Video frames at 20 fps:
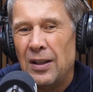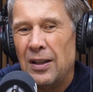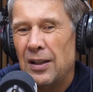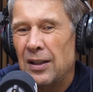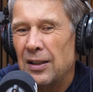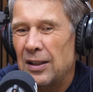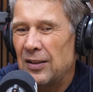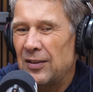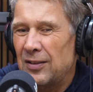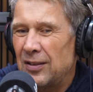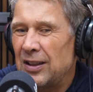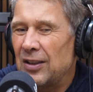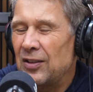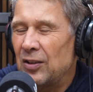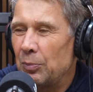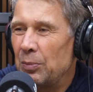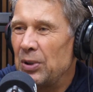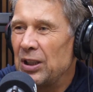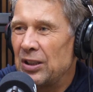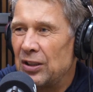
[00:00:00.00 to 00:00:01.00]
that's a
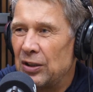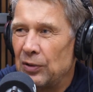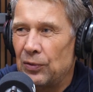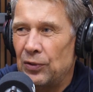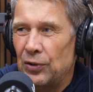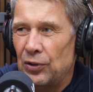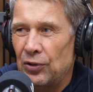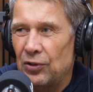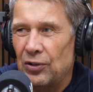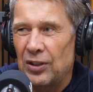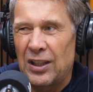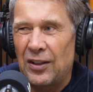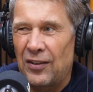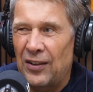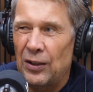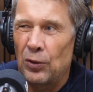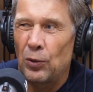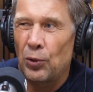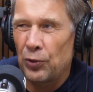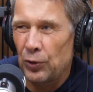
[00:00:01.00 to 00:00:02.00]
big difference. And I
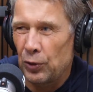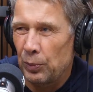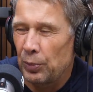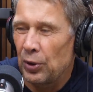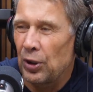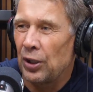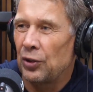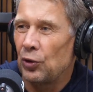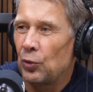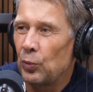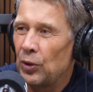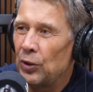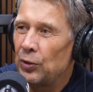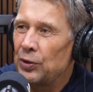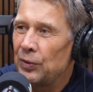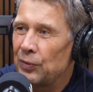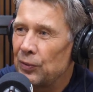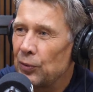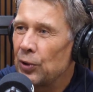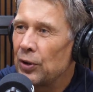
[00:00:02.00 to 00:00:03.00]
think also the partners we're looking
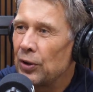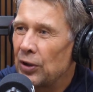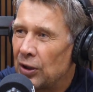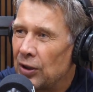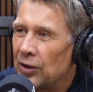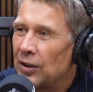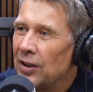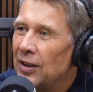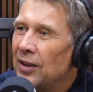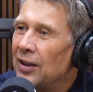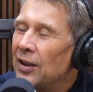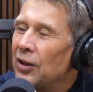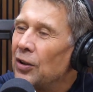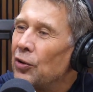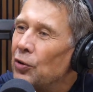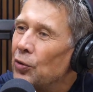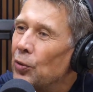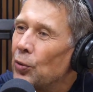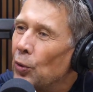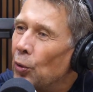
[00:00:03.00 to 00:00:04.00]
for
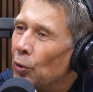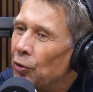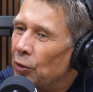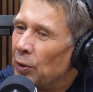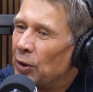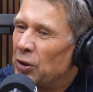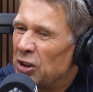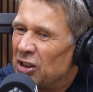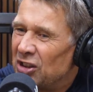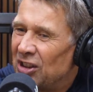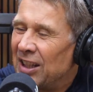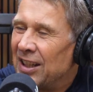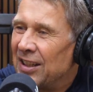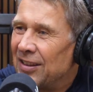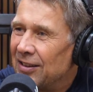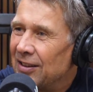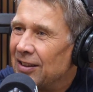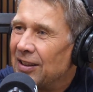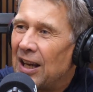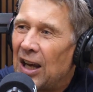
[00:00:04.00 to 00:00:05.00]
should also
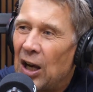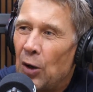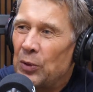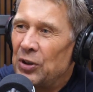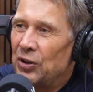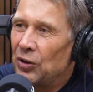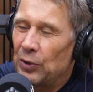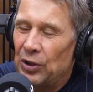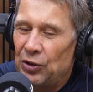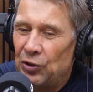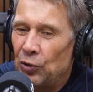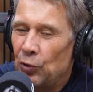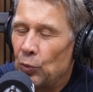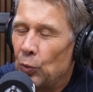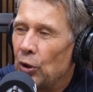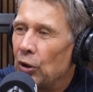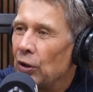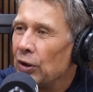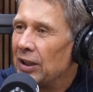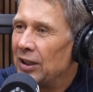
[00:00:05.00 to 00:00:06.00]
understand how integrations
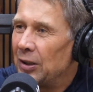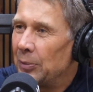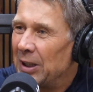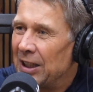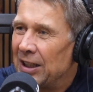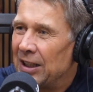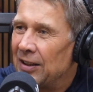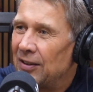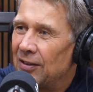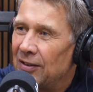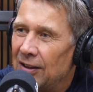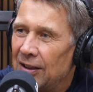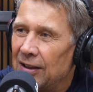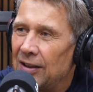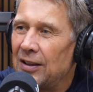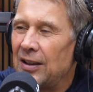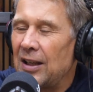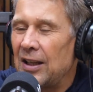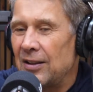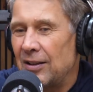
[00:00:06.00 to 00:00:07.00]
work at the backend
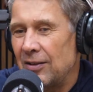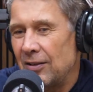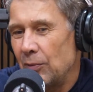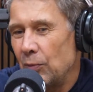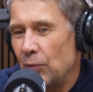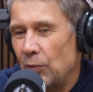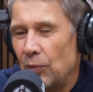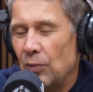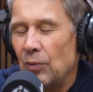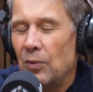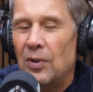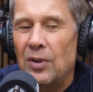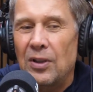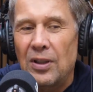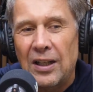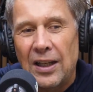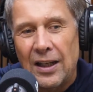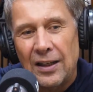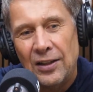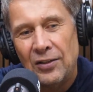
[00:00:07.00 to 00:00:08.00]
and
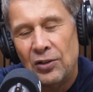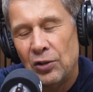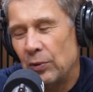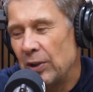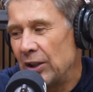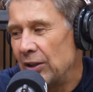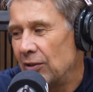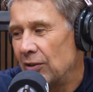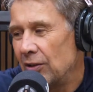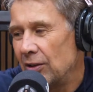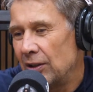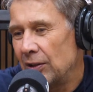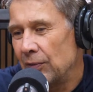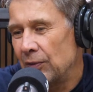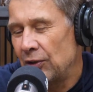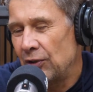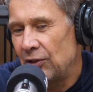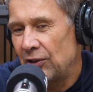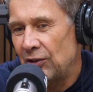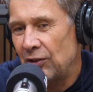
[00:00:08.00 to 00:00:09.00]
integrate
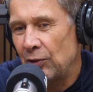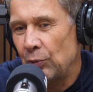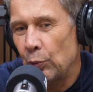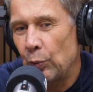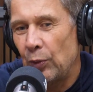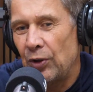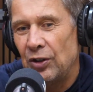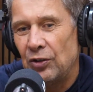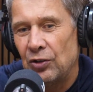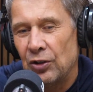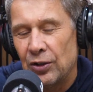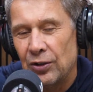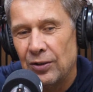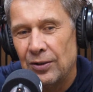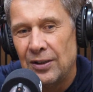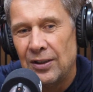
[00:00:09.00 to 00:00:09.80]
different systems with each other.